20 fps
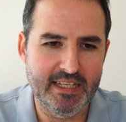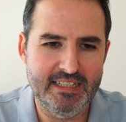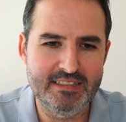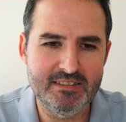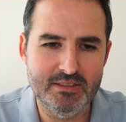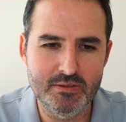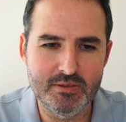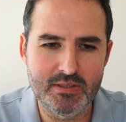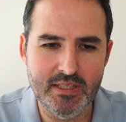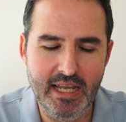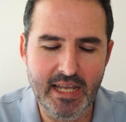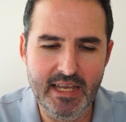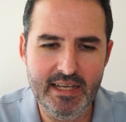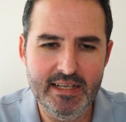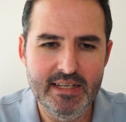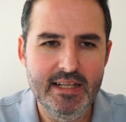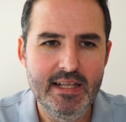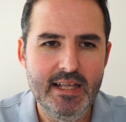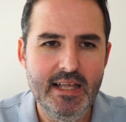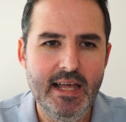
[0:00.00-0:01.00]
today.
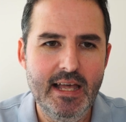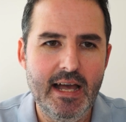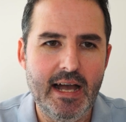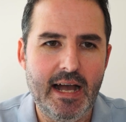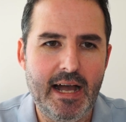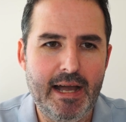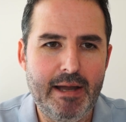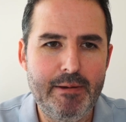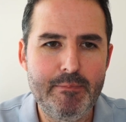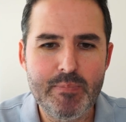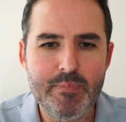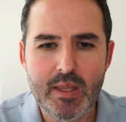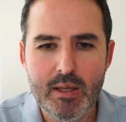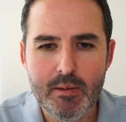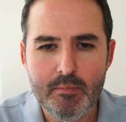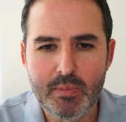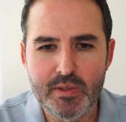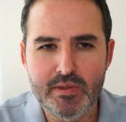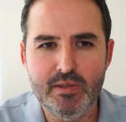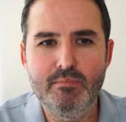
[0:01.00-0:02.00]

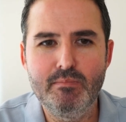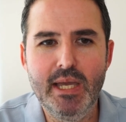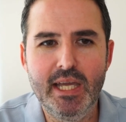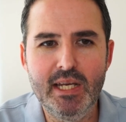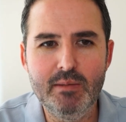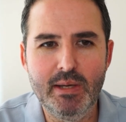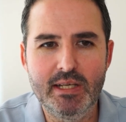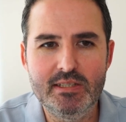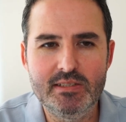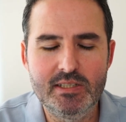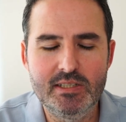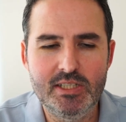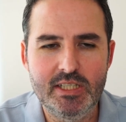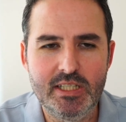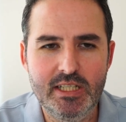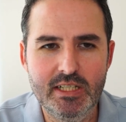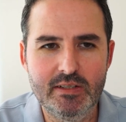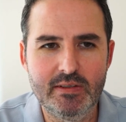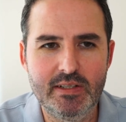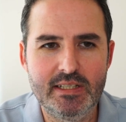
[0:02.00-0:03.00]
But the main message
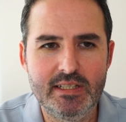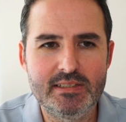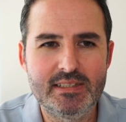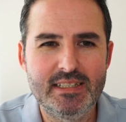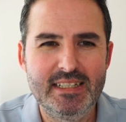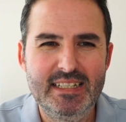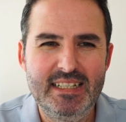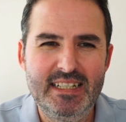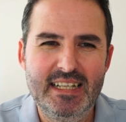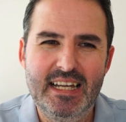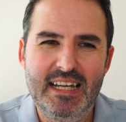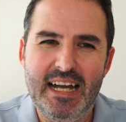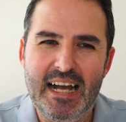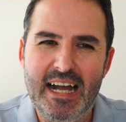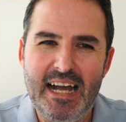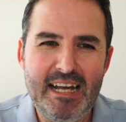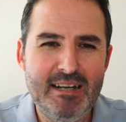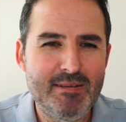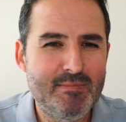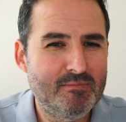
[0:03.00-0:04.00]
here is,
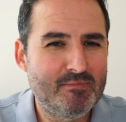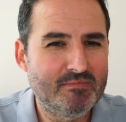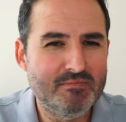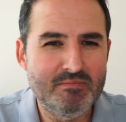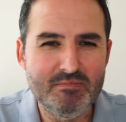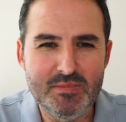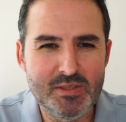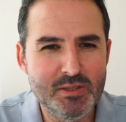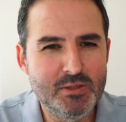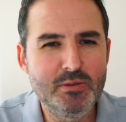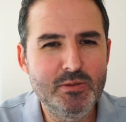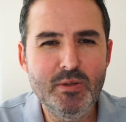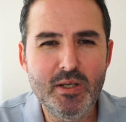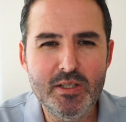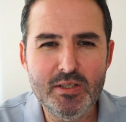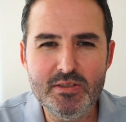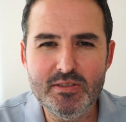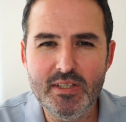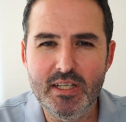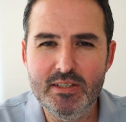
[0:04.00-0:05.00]
do you
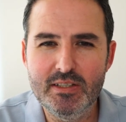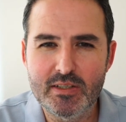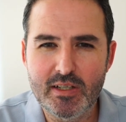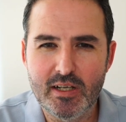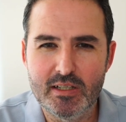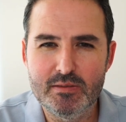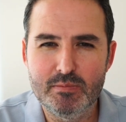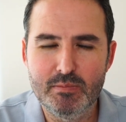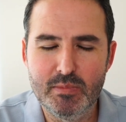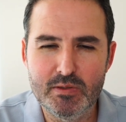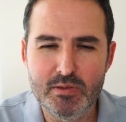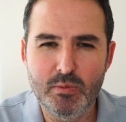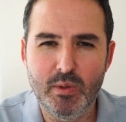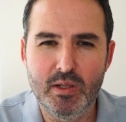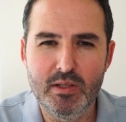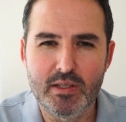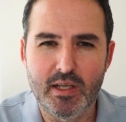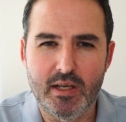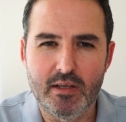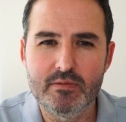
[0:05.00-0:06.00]
understand your customers well
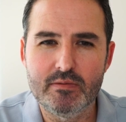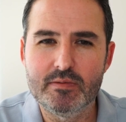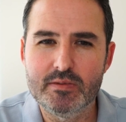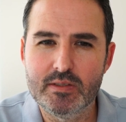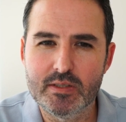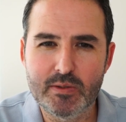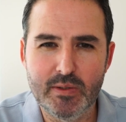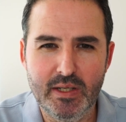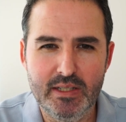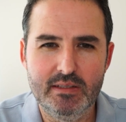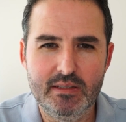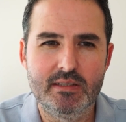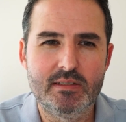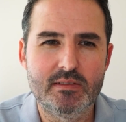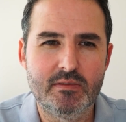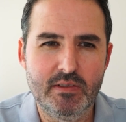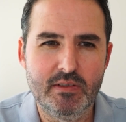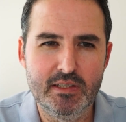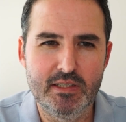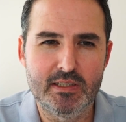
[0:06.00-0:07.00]
enough to create these
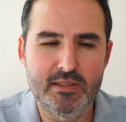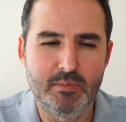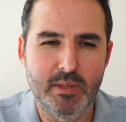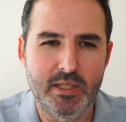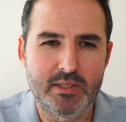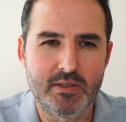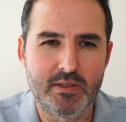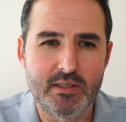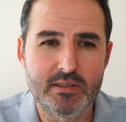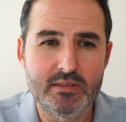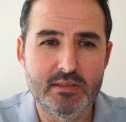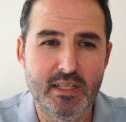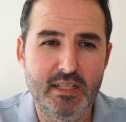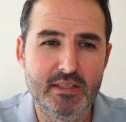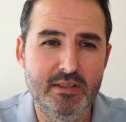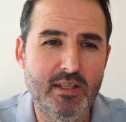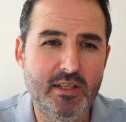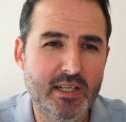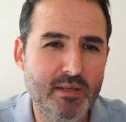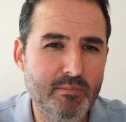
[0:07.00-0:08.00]
fitness metrics? And you
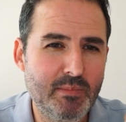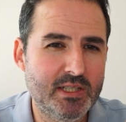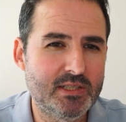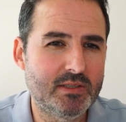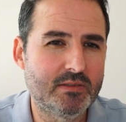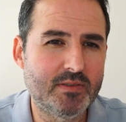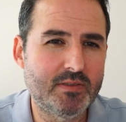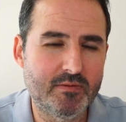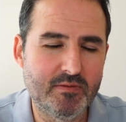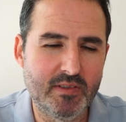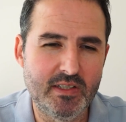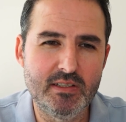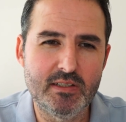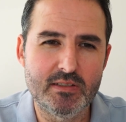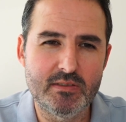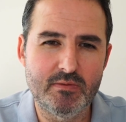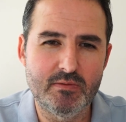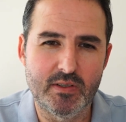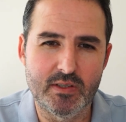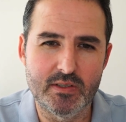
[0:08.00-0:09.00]
got to measure for fitness
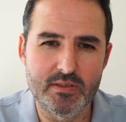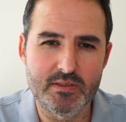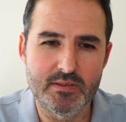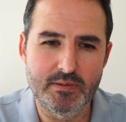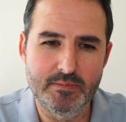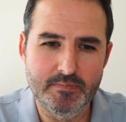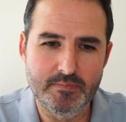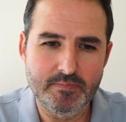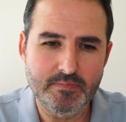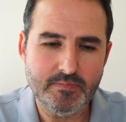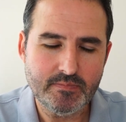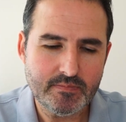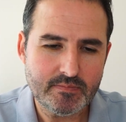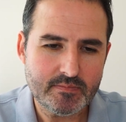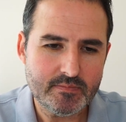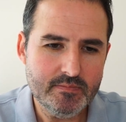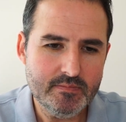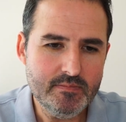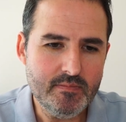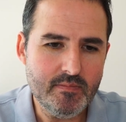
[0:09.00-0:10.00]
first.
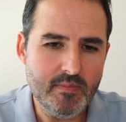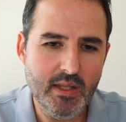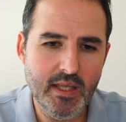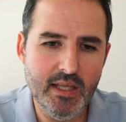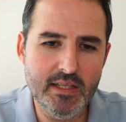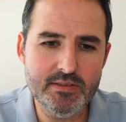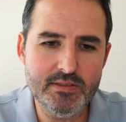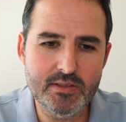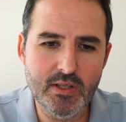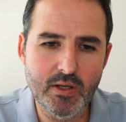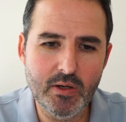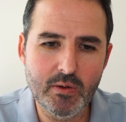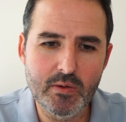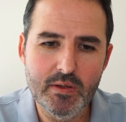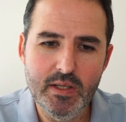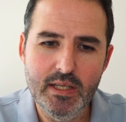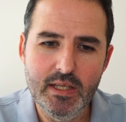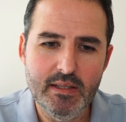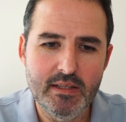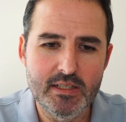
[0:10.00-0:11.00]
And so
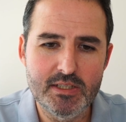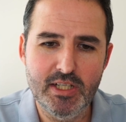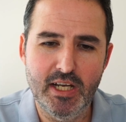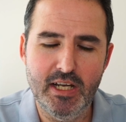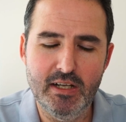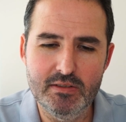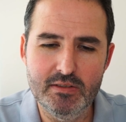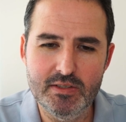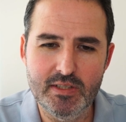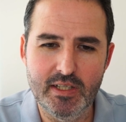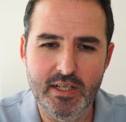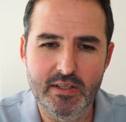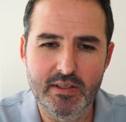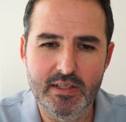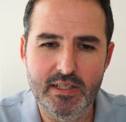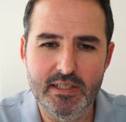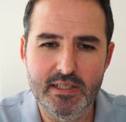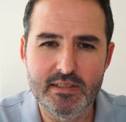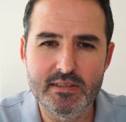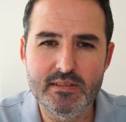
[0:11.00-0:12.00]
the challenge there
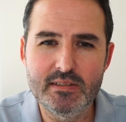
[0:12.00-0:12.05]
is